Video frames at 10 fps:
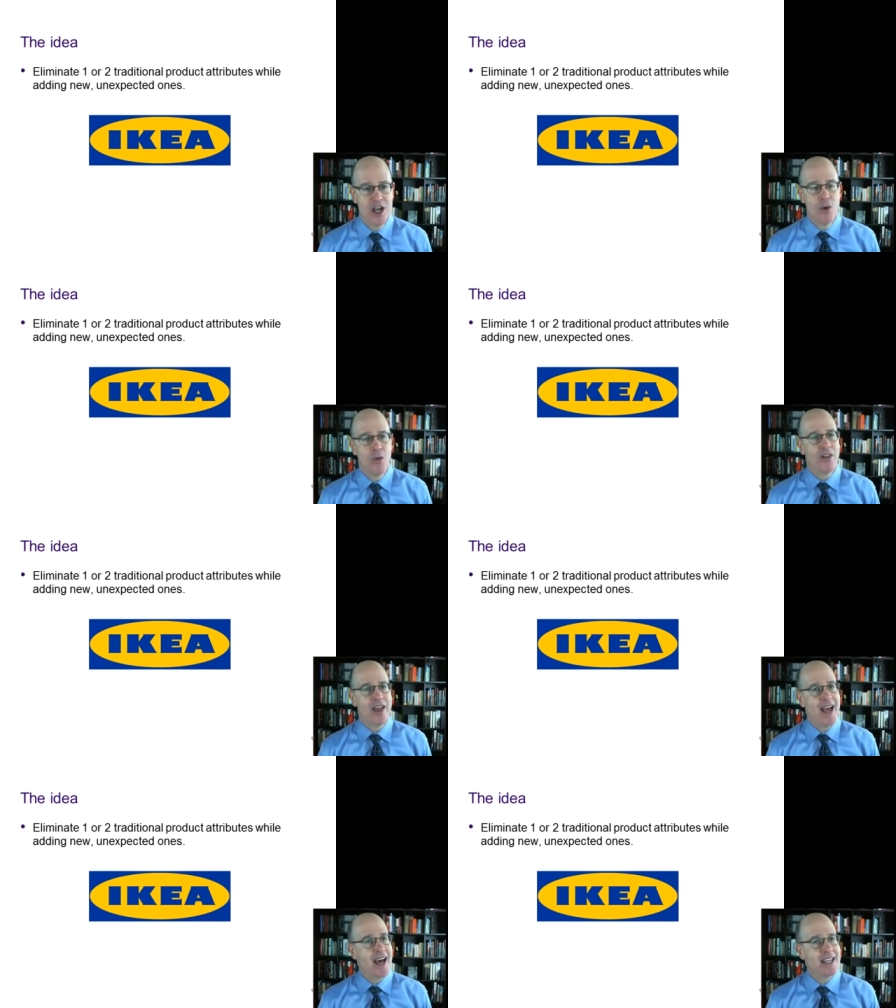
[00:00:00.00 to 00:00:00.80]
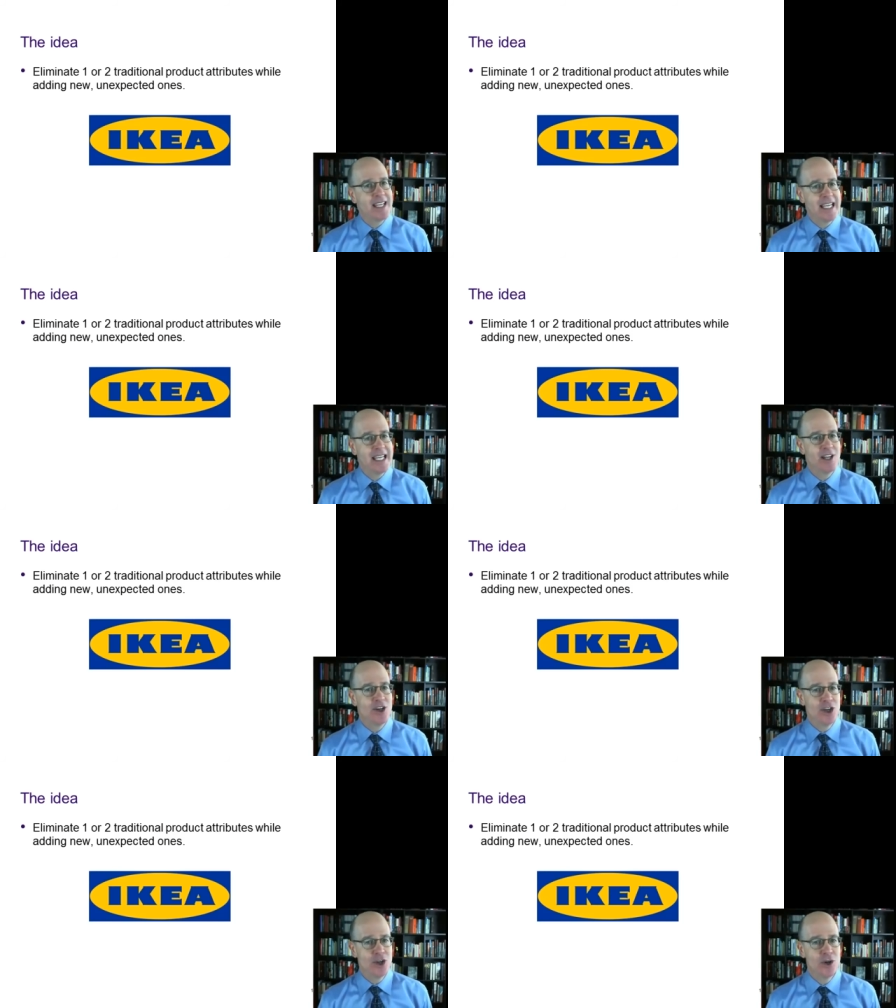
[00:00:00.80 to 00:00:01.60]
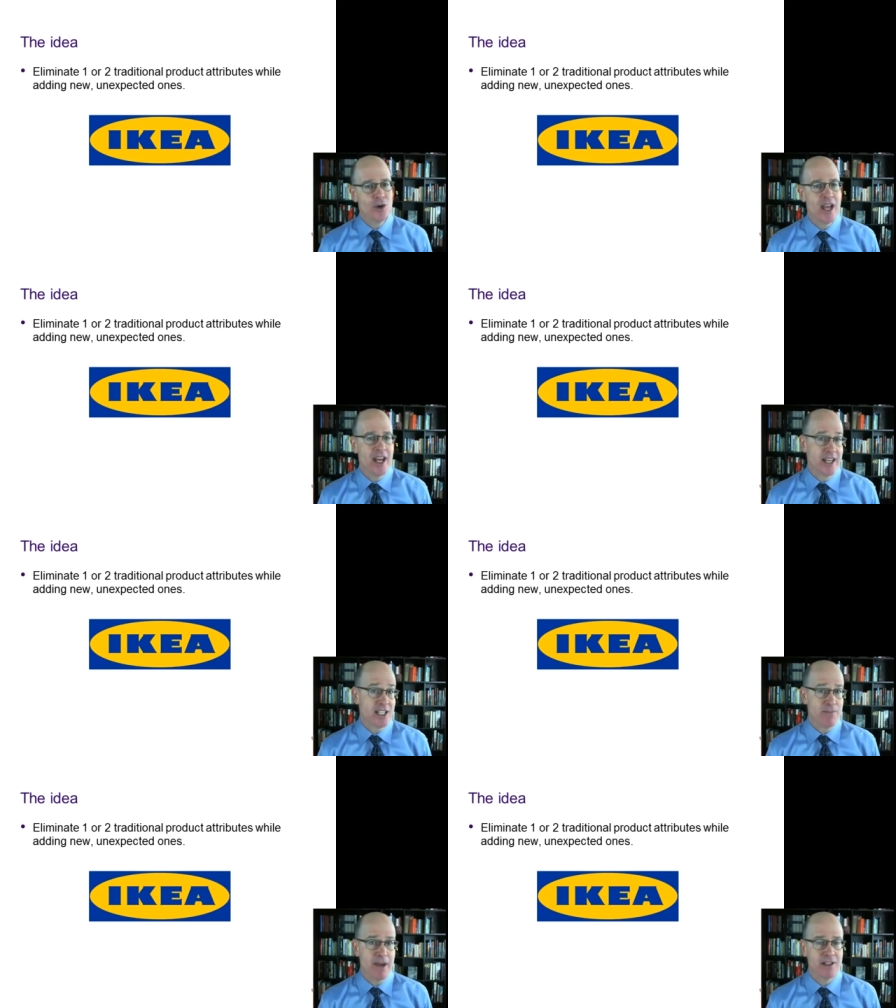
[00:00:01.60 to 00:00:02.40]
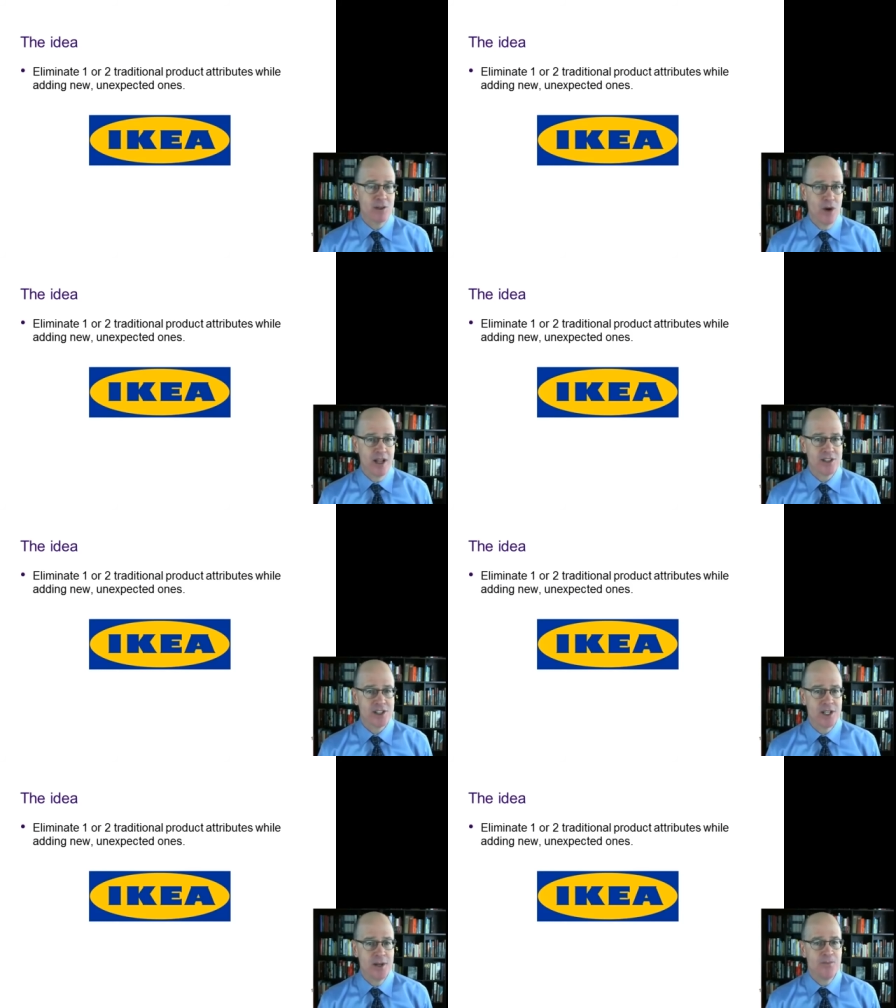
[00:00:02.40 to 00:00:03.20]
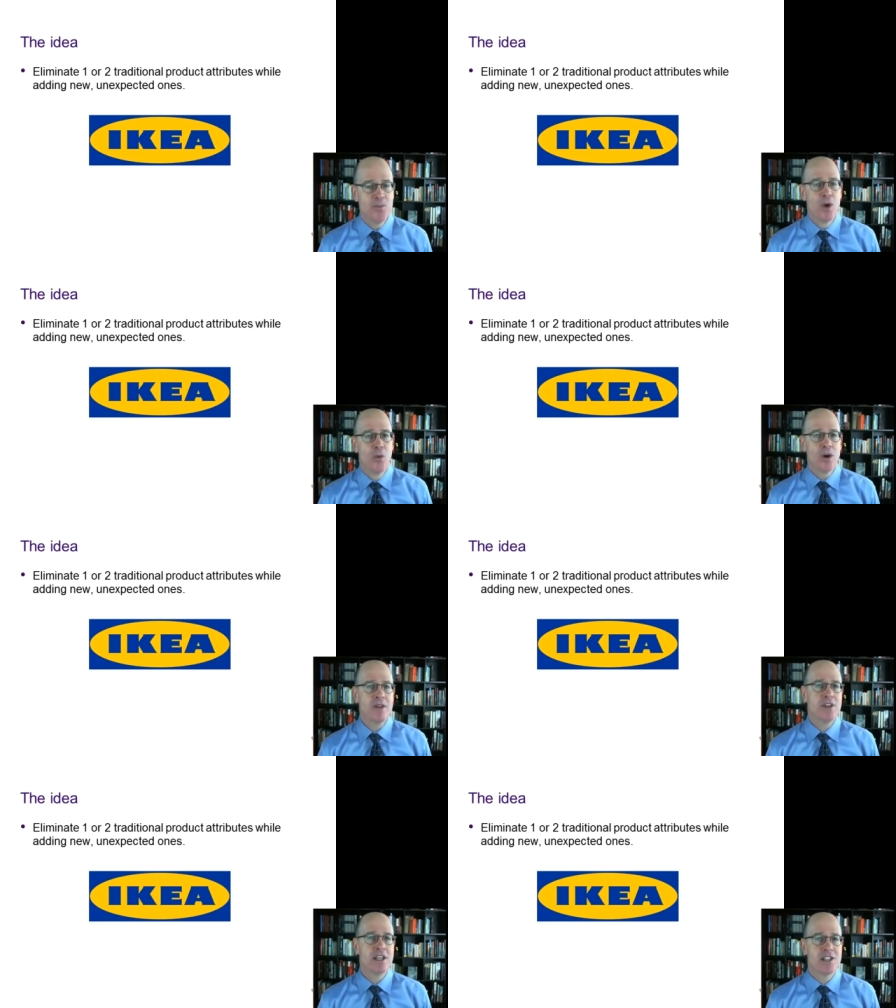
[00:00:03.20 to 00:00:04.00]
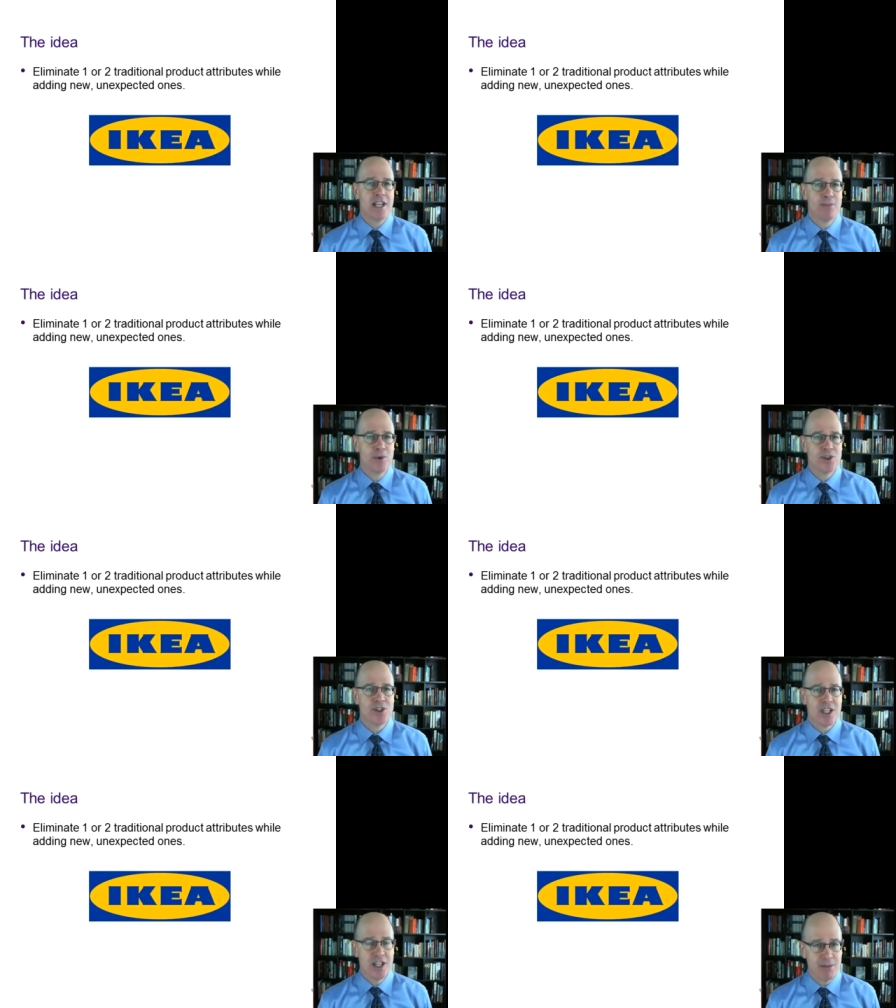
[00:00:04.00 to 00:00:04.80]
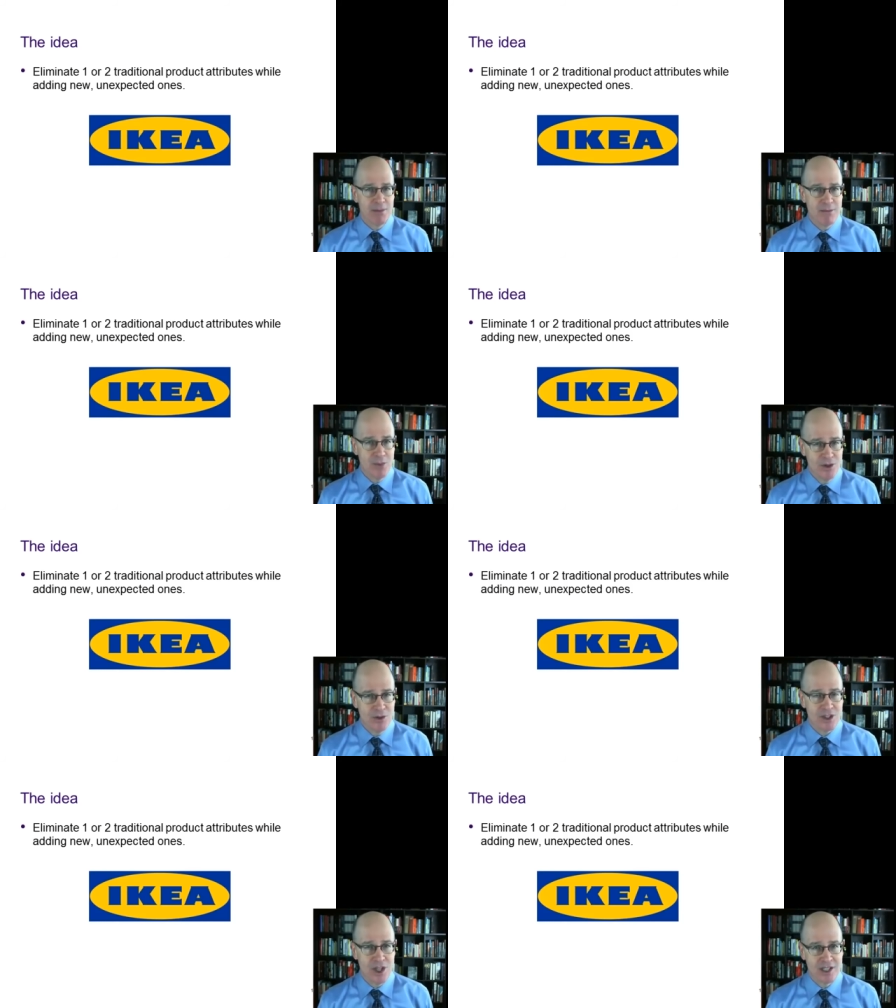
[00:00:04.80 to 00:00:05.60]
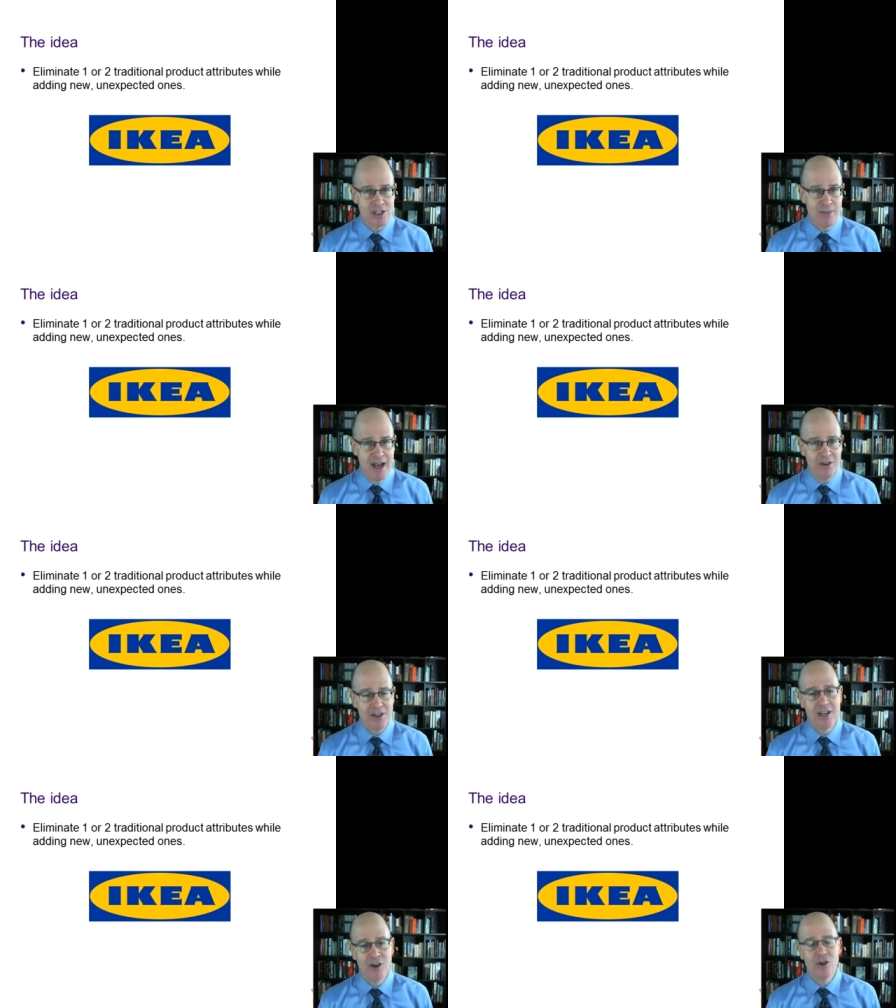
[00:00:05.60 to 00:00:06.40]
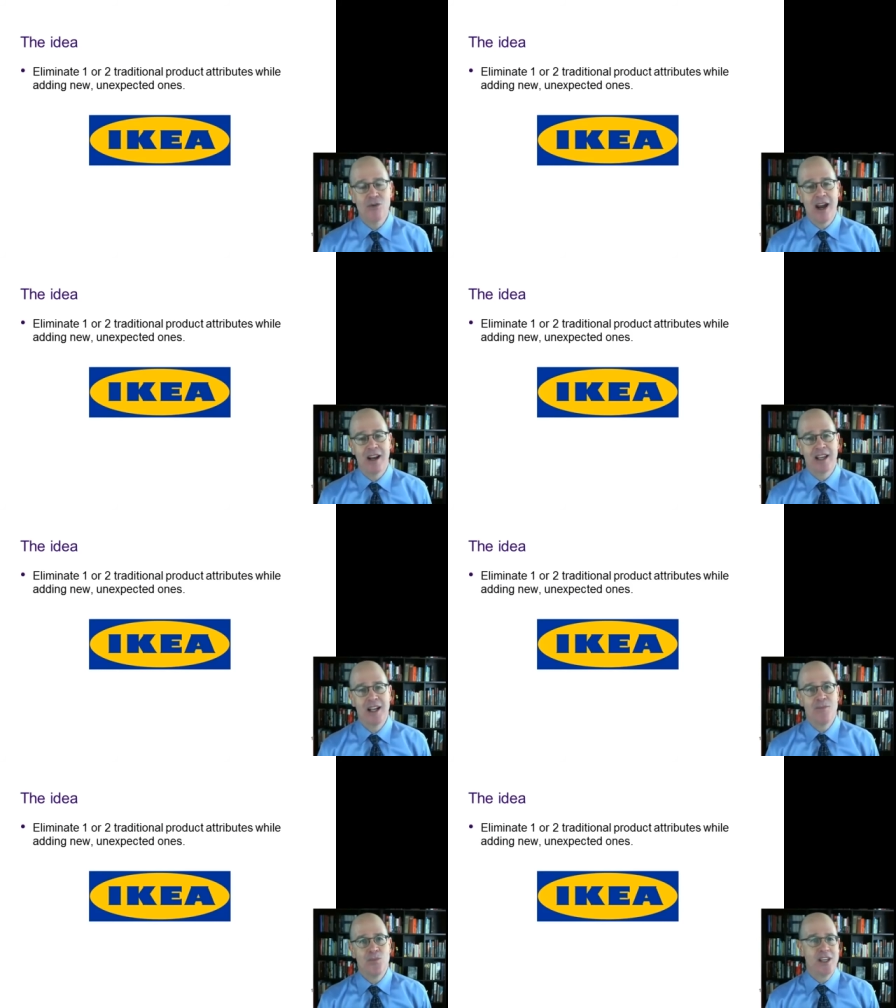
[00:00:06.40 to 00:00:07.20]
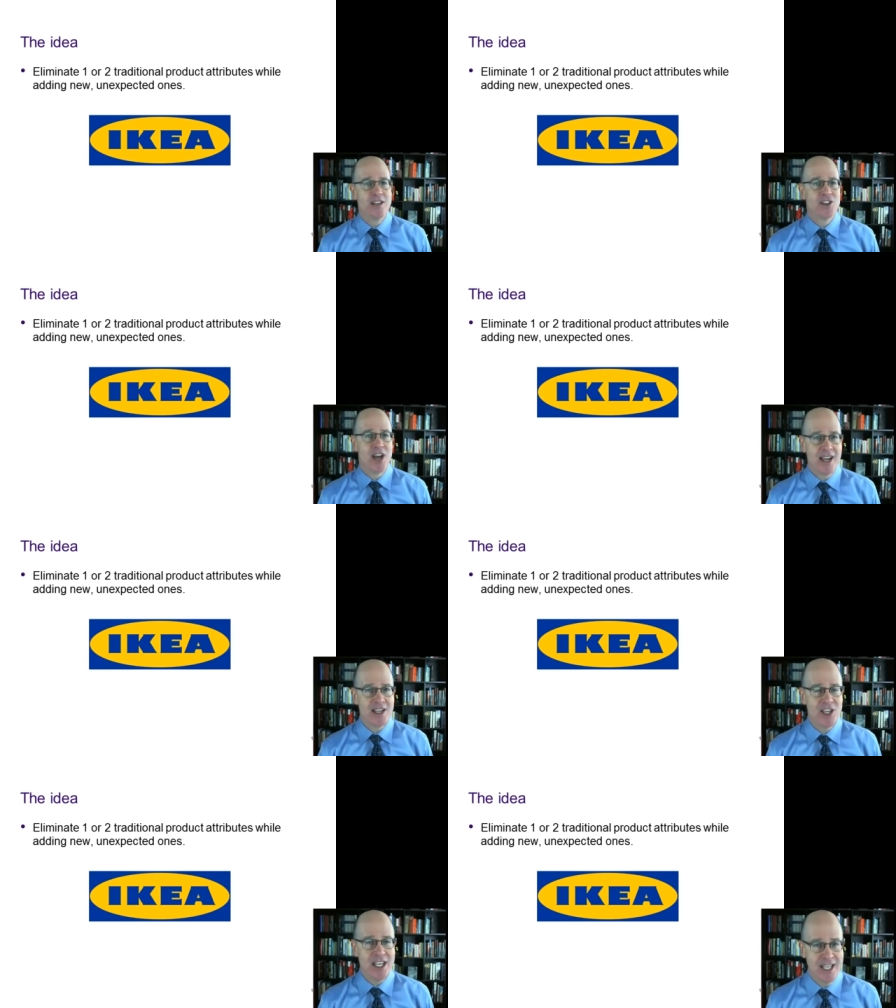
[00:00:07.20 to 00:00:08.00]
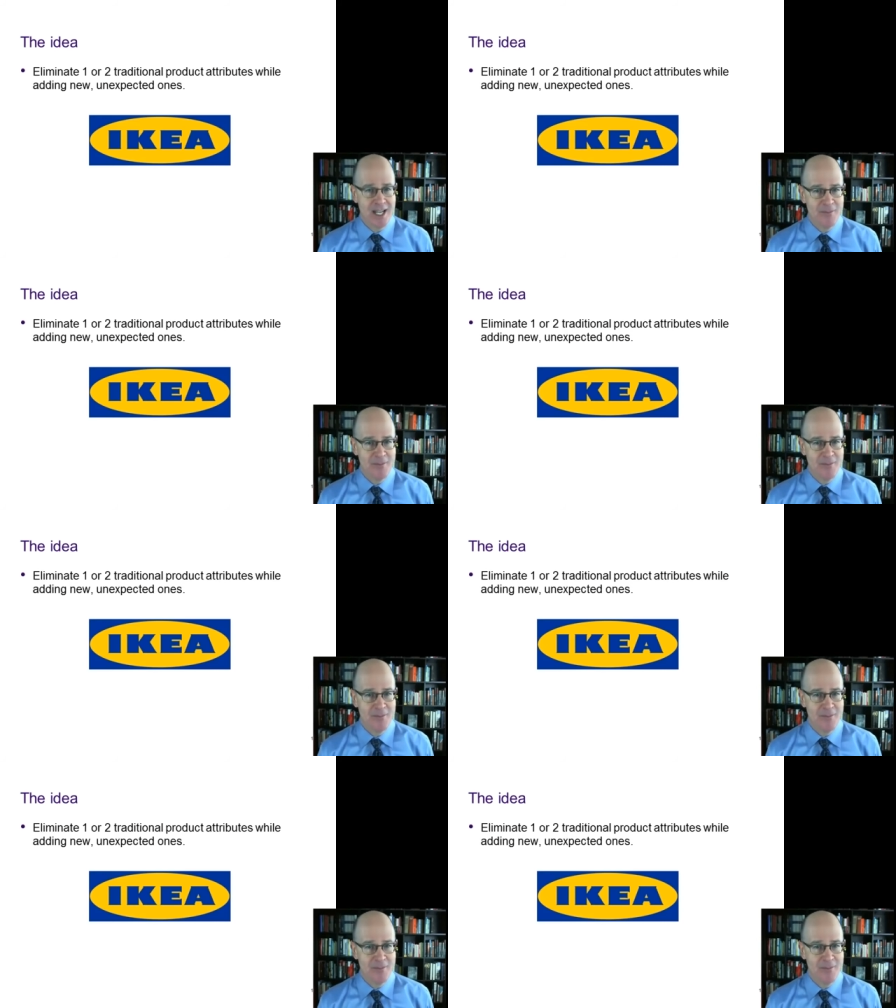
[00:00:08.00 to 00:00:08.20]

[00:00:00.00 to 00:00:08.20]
while adding in new and unexpected ones. One of the examples Young Mi Moon talks about in her writing is IKEA.